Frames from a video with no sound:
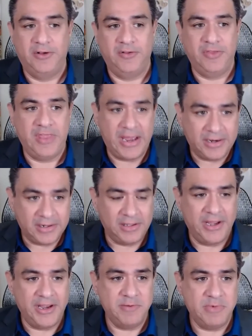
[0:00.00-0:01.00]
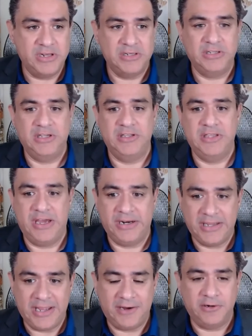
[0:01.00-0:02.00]
That alignment and that
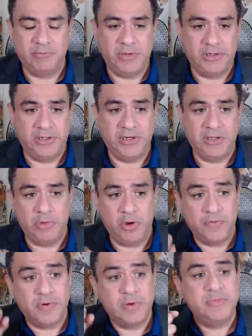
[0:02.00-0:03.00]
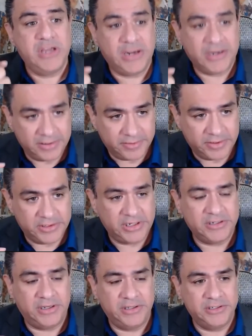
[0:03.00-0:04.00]
accountability, both from the
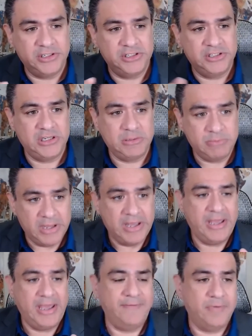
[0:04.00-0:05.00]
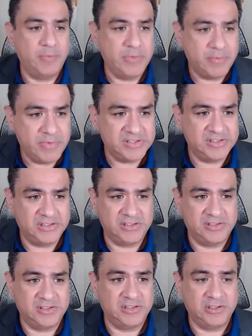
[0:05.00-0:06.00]
technology team and from the
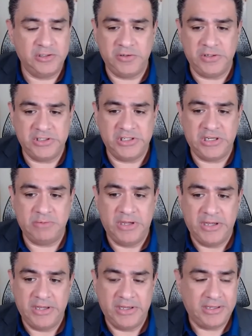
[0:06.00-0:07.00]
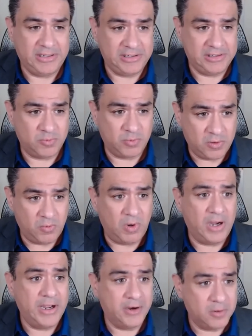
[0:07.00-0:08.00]
business unit team, is
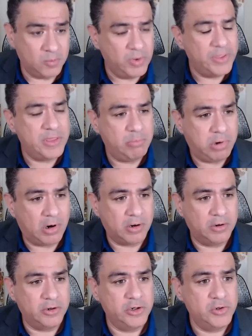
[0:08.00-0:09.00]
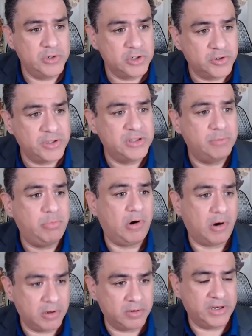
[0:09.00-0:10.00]
required with a partner to ensure that the
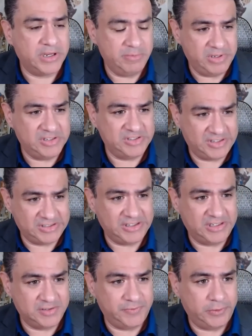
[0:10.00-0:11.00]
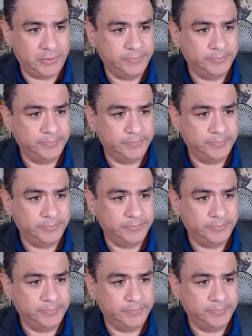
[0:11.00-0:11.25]
partner can be successful.